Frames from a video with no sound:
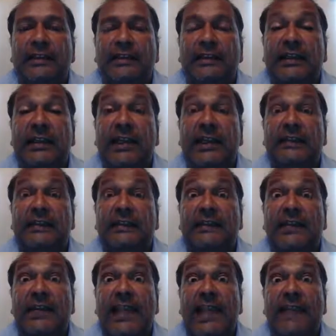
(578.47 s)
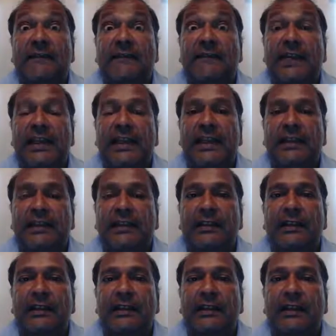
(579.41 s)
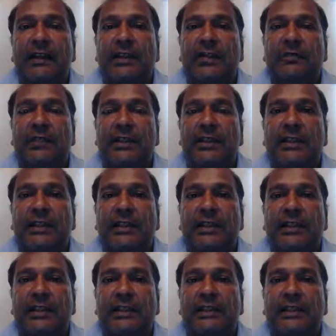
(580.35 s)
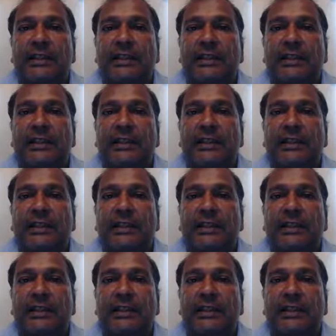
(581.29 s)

It has an infinite ability.